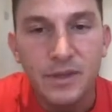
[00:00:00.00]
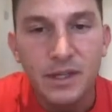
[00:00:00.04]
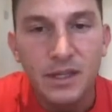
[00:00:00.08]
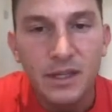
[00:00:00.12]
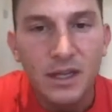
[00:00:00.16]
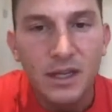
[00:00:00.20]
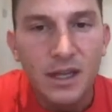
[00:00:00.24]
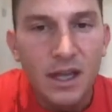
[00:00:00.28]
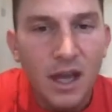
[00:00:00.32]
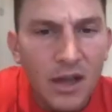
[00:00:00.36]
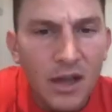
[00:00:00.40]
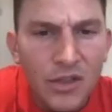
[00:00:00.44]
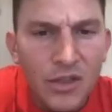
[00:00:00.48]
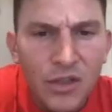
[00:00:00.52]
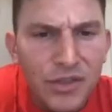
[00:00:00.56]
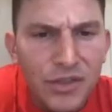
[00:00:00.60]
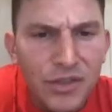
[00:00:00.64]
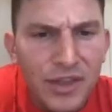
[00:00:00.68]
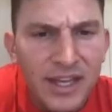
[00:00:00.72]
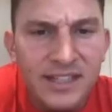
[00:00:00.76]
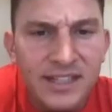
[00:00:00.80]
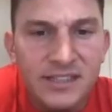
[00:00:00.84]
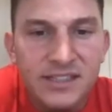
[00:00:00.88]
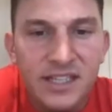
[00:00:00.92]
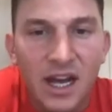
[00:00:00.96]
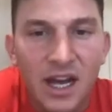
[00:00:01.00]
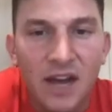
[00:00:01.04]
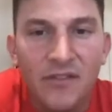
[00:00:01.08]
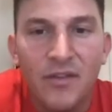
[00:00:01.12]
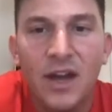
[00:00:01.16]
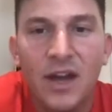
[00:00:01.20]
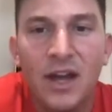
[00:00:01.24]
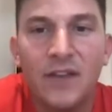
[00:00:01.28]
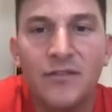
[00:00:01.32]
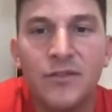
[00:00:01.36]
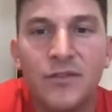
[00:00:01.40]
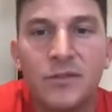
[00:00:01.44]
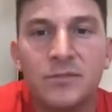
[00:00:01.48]
Other things that I've
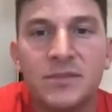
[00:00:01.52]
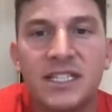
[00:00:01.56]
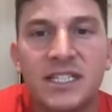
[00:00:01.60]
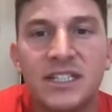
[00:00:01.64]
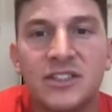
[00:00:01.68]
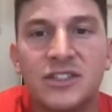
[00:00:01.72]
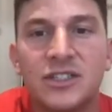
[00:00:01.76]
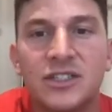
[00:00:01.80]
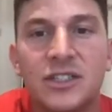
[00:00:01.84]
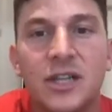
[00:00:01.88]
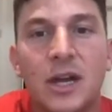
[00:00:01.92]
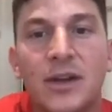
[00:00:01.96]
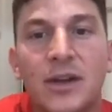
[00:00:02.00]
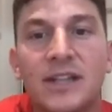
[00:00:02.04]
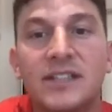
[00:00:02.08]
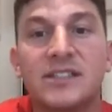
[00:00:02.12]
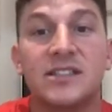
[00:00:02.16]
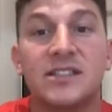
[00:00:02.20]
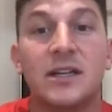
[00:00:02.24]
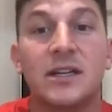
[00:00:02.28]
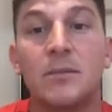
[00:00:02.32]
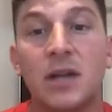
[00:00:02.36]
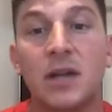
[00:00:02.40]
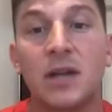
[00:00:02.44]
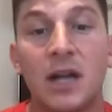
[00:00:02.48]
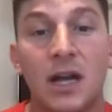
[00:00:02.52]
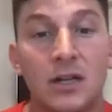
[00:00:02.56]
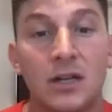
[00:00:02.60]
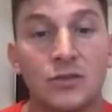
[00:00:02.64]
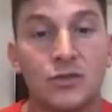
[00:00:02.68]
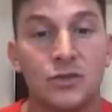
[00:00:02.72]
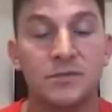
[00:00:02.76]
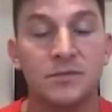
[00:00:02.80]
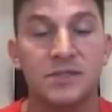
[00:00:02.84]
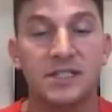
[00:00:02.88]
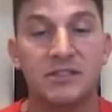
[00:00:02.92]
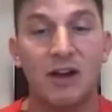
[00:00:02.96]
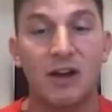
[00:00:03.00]
heard from teachers, in some
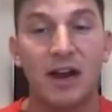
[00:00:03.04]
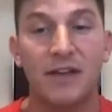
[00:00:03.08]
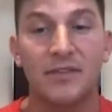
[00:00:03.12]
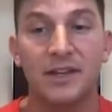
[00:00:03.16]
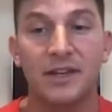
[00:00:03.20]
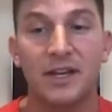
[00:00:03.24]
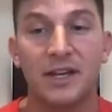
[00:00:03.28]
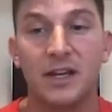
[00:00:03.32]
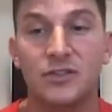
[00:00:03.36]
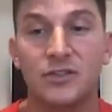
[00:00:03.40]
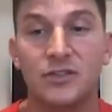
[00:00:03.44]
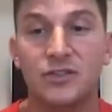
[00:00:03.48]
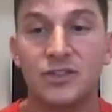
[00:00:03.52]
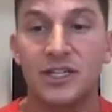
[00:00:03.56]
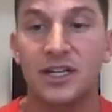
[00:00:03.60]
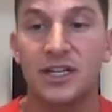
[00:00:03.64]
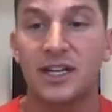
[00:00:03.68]
classrooms around the country, again,